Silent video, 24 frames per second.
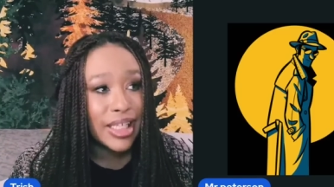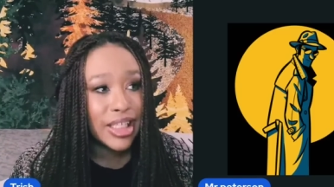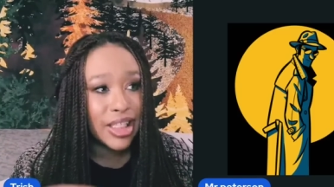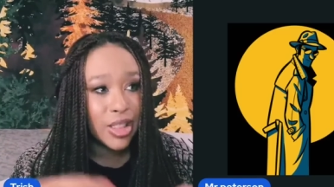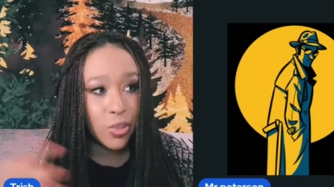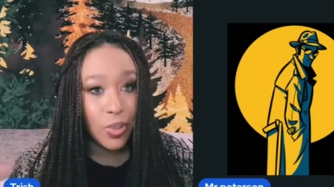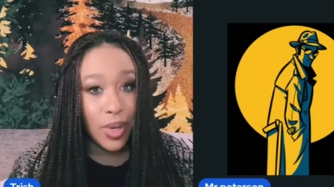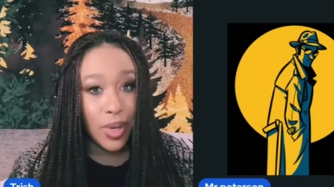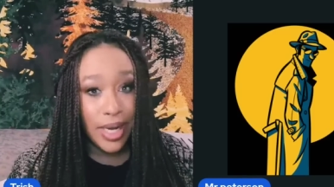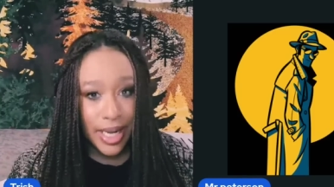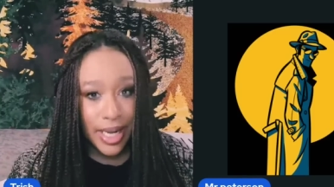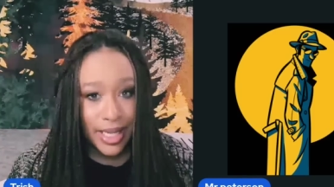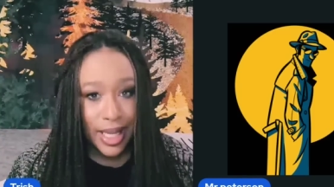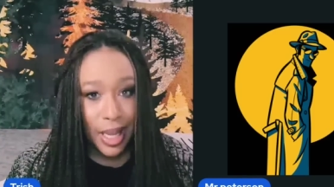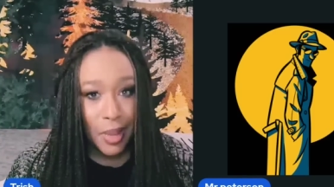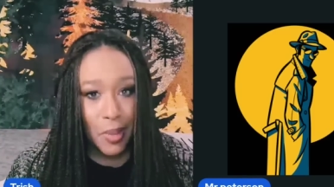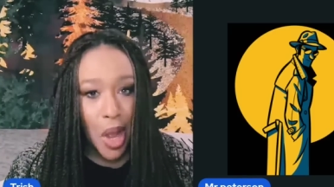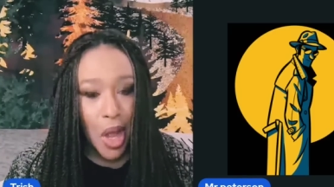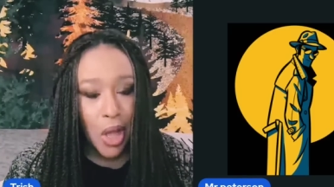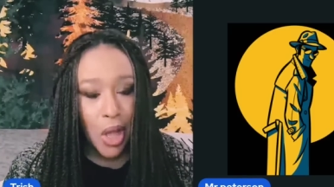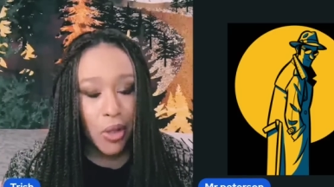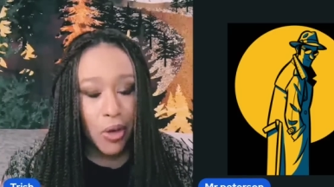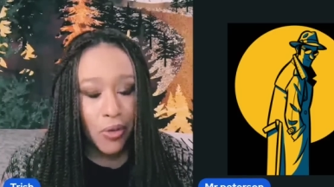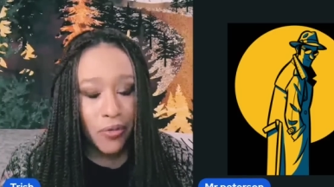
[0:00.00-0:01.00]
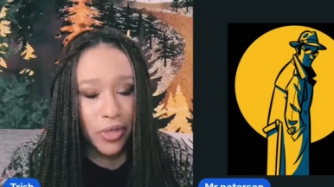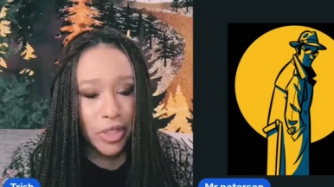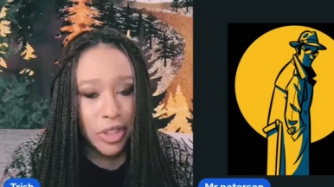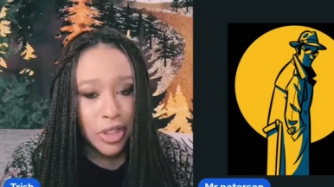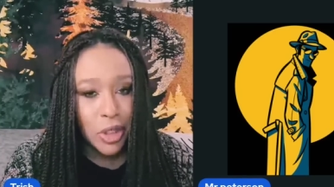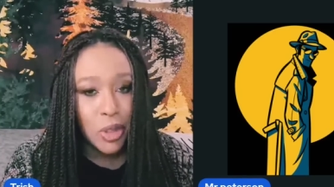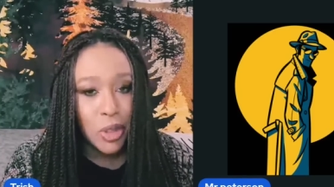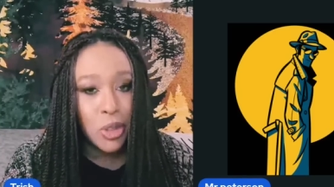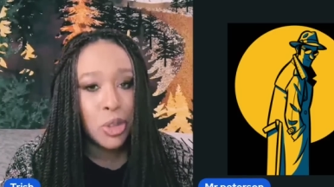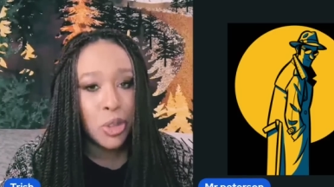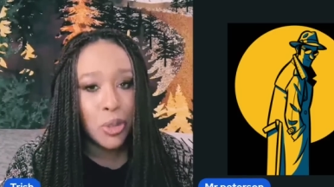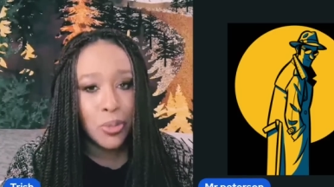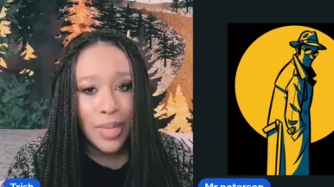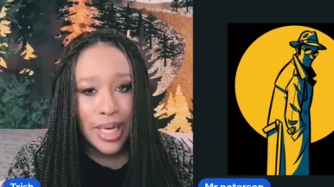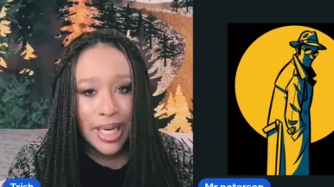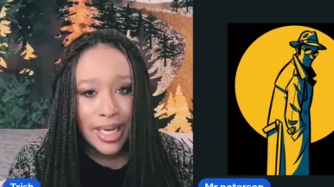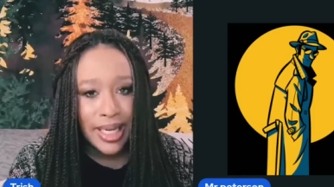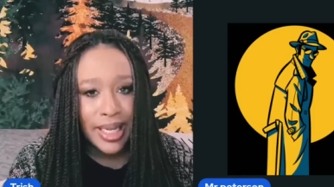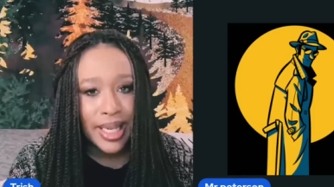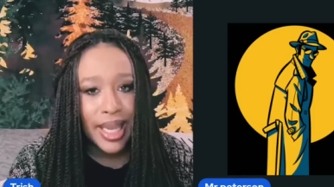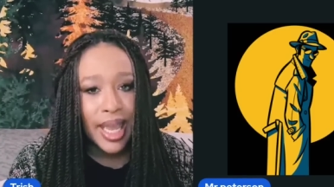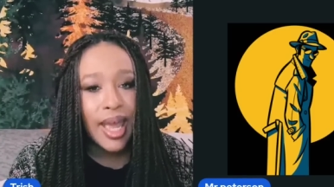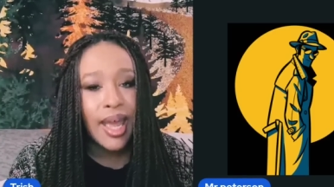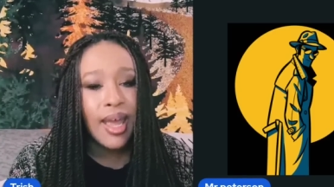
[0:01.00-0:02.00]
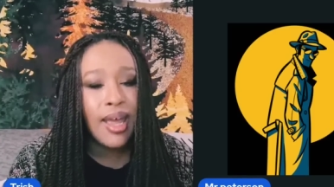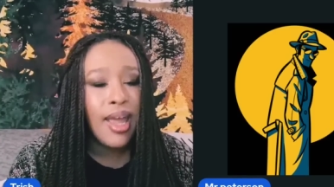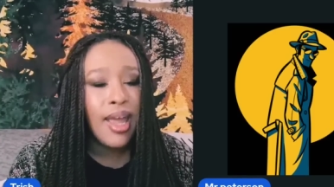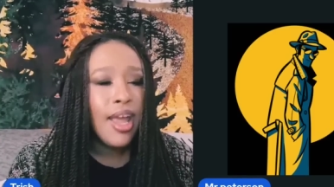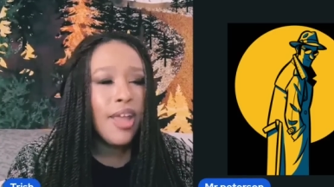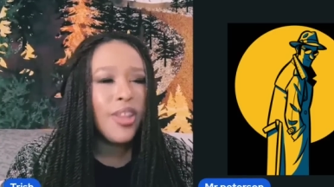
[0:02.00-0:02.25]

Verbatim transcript: spreading them all over social media